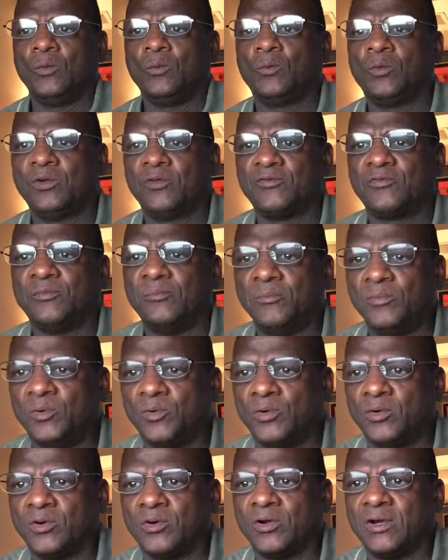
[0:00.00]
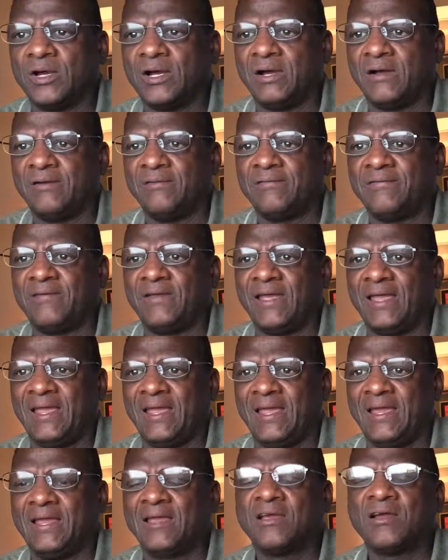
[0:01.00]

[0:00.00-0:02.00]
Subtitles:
was more of a